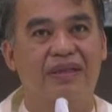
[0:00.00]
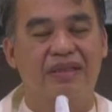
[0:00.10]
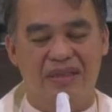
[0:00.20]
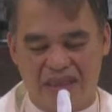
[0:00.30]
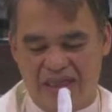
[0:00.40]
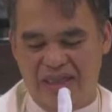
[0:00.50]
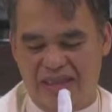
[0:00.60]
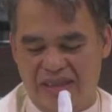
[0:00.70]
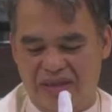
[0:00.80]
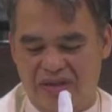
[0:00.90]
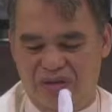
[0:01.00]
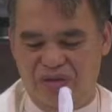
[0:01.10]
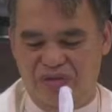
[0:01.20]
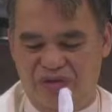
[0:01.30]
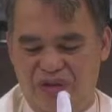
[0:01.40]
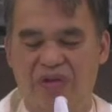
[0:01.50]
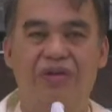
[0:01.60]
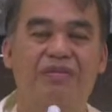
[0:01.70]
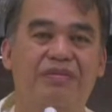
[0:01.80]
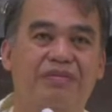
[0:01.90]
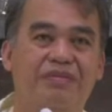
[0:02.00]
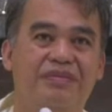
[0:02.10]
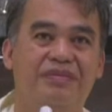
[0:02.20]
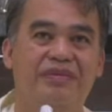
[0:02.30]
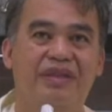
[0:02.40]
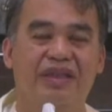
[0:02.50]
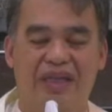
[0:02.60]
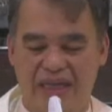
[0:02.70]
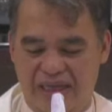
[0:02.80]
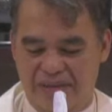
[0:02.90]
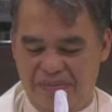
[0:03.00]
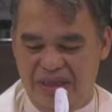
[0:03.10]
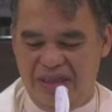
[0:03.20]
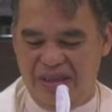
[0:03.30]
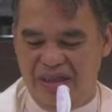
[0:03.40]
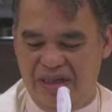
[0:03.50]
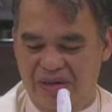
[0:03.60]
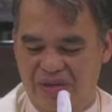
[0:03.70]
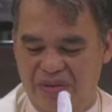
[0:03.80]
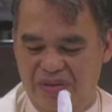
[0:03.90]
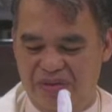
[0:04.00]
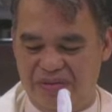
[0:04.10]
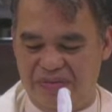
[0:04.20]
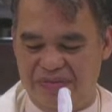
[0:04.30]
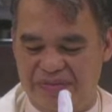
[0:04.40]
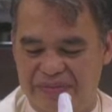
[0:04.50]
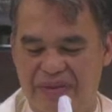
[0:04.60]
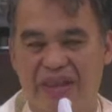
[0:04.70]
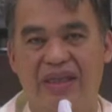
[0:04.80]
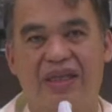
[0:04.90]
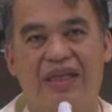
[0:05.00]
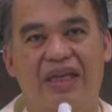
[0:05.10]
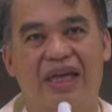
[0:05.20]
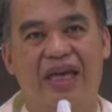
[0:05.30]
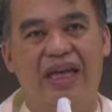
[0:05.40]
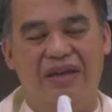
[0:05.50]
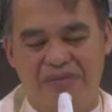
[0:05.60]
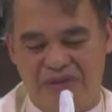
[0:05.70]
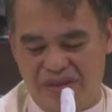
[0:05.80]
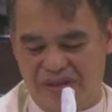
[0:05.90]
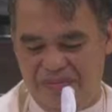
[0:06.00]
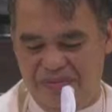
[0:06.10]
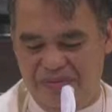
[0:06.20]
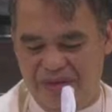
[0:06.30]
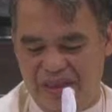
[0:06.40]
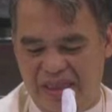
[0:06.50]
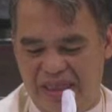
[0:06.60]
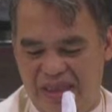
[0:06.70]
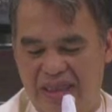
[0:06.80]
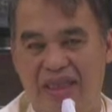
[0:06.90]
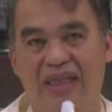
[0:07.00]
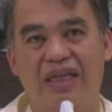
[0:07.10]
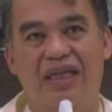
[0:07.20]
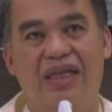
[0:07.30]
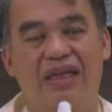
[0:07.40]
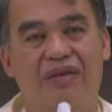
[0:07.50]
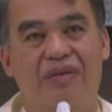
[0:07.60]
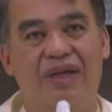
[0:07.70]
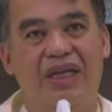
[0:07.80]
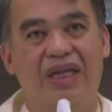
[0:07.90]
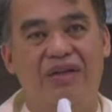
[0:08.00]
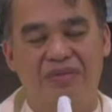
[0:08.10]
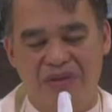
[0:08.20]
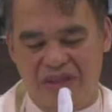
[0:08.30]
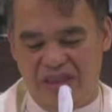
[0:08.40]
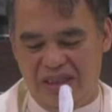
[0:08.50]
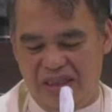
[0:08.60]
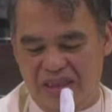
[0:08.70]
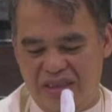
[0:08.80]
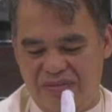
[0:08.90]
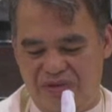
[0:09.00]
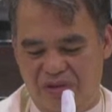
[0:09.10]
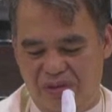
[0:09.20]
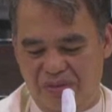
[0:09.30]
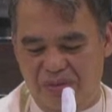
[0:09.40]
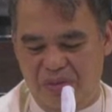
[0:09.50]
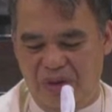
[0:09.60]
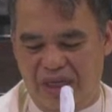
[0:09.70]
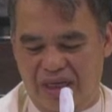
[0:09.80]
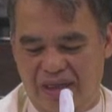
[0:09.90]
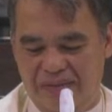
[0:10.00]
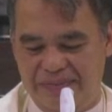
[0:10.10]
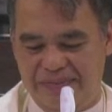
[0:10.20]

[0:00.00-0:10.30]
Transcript: start to form and build their own. And I observe that when a community that is formed well,